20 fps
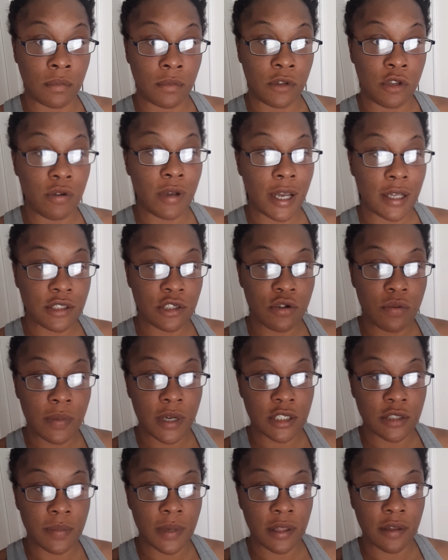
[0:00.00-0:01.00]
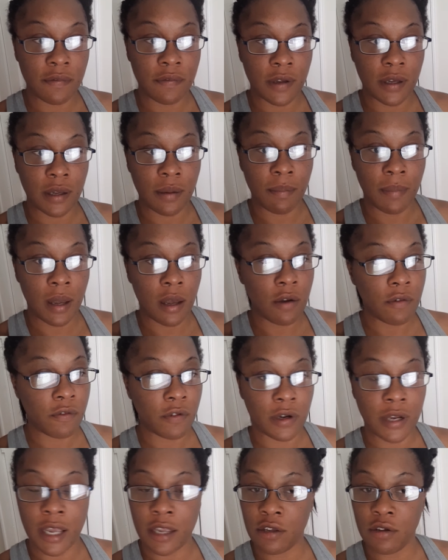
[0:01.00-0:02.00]
You got too much motherfucking mouth
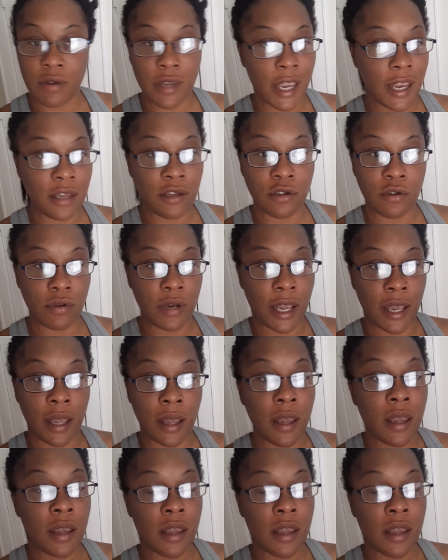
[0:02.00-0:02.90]
for that. You can't do that.